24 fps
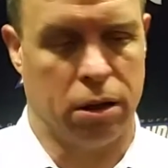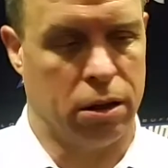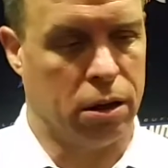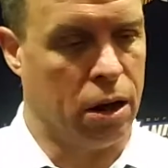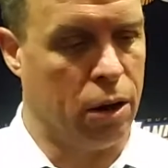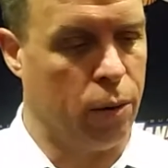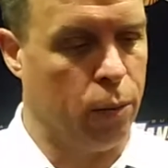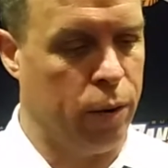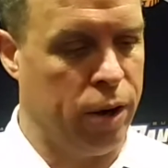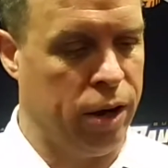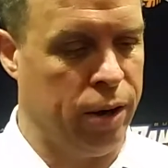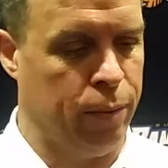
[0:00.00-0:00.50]
I
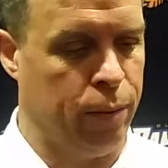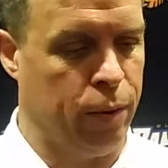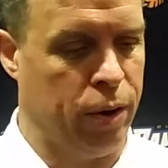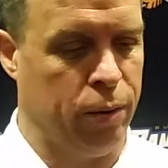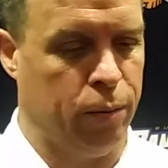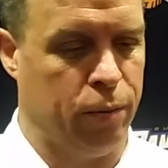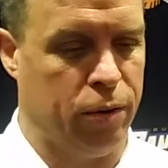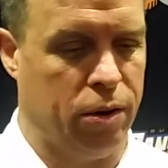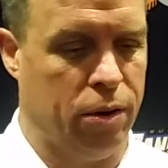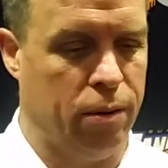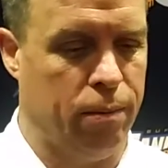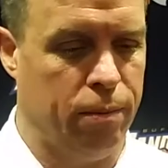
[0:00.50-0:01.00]
thought we, we
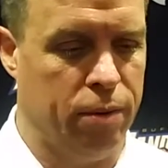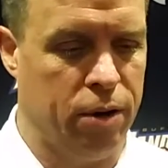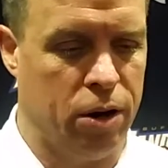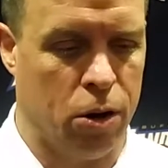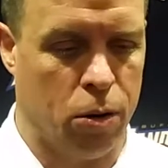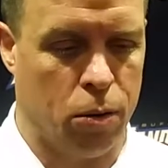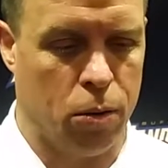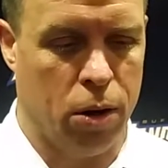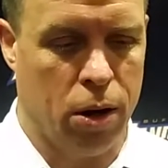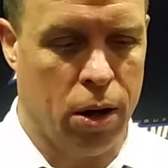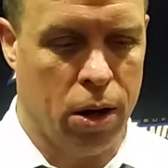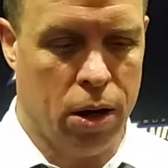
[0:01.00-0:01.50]
you
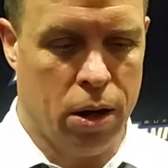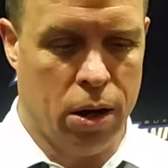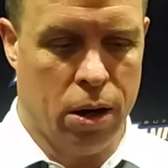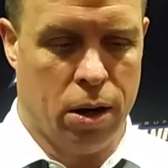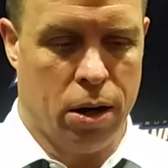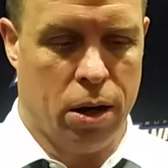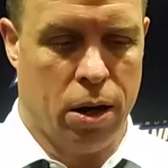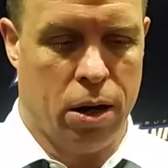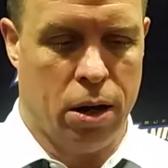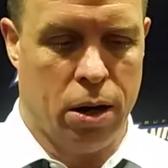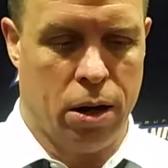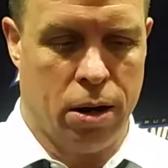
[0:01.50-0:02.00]
know,
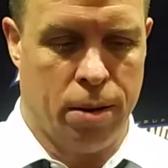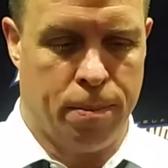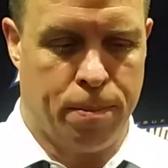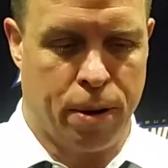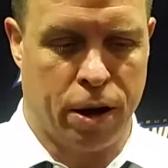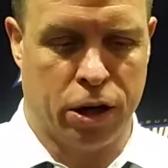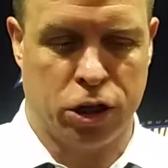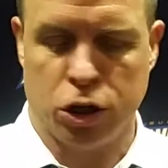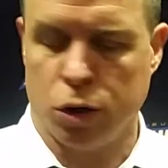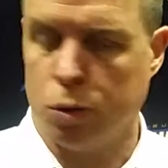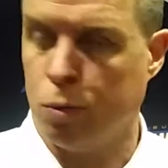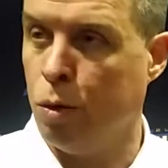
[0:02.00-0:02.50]
uh,
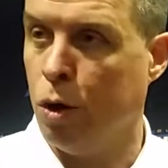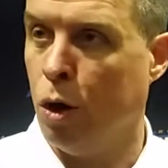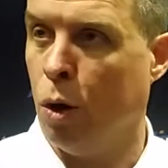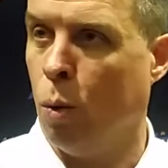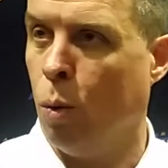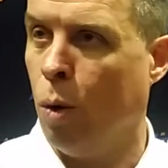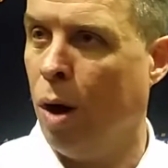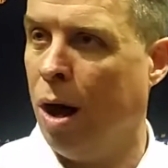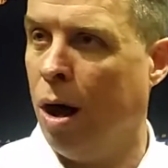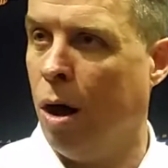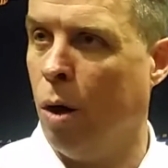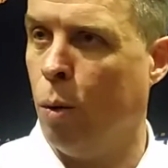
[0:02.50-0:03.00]
pressured real
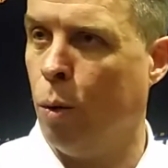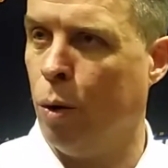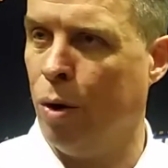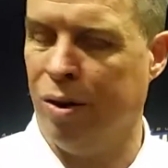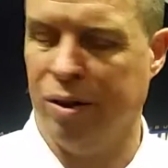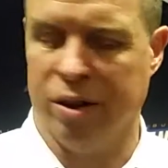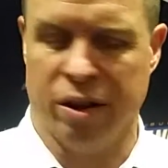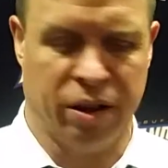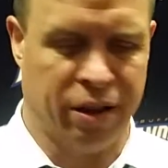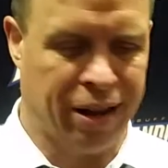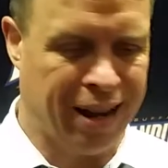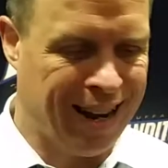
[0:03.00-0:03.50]
well. We're
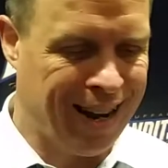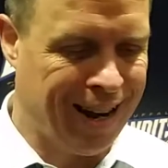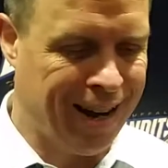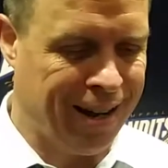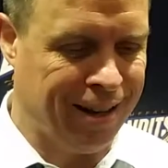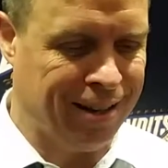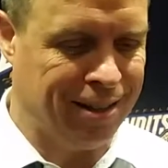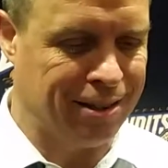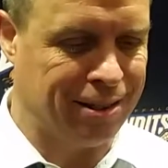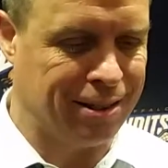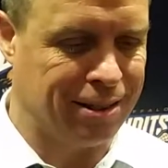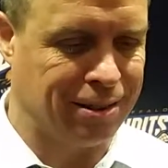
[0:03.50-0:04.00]
in the
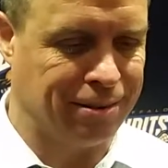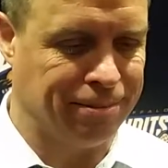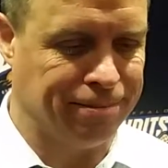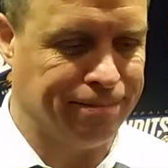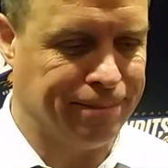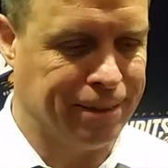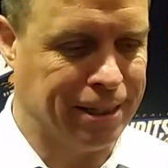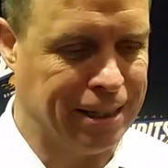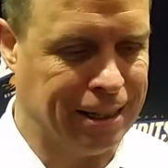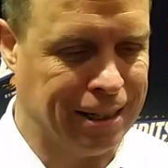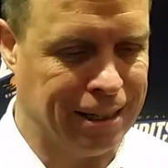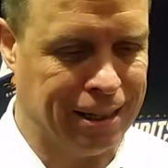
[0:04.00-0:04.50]
lanes,
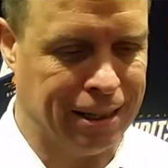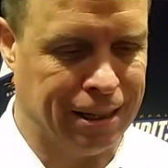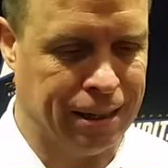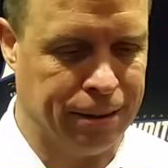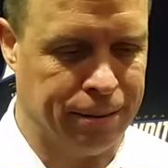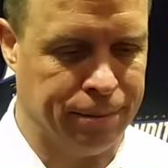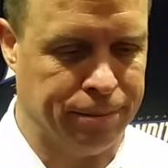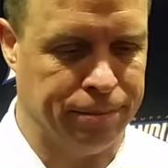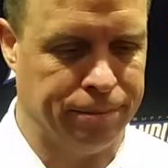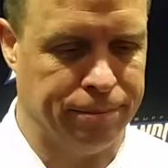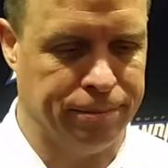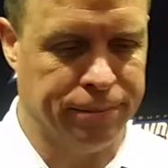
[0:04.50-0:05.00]

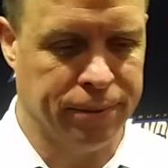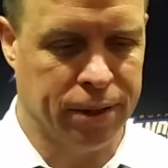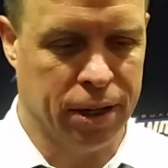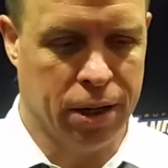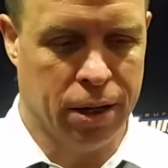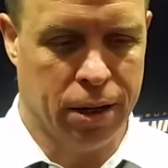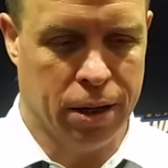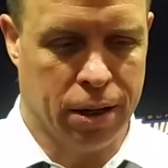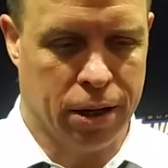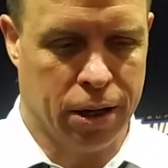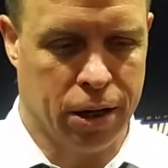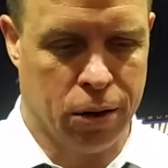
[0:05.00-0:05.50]
um,
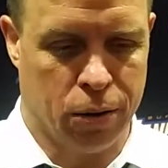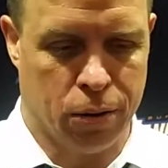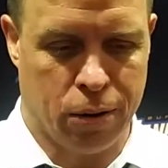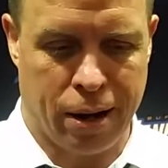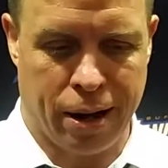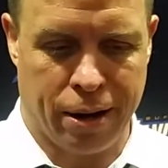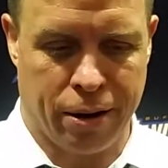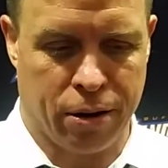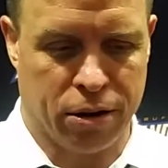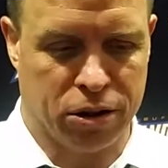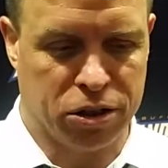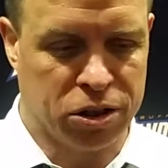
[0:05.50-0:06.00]
you know,
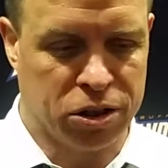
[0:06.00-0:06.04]
had our